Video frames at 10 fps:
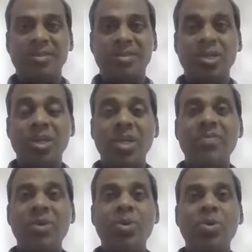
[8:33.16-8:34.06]
So here
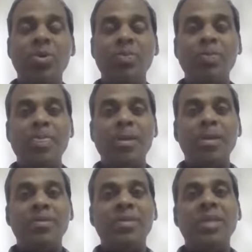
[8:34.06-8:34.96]
we go,
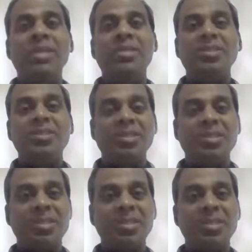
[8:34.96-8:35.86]
3 reasons:
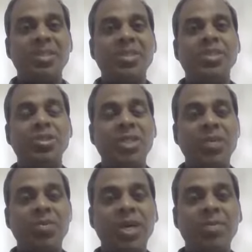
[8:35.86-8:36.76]
to
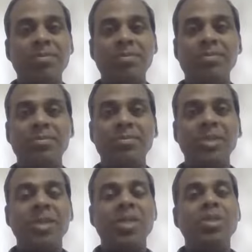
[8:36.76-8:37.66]
save time,
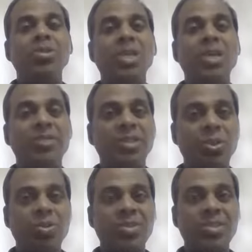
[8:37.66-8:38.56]
to save
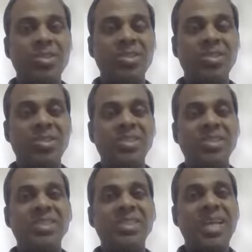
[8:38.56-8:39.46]
resources,
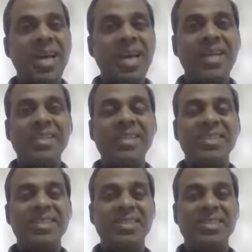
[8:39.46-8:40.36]
and
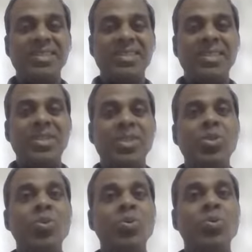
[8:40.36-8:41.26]

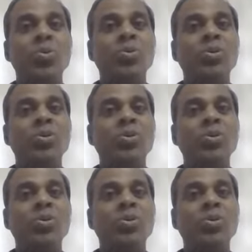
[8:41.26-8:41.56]
to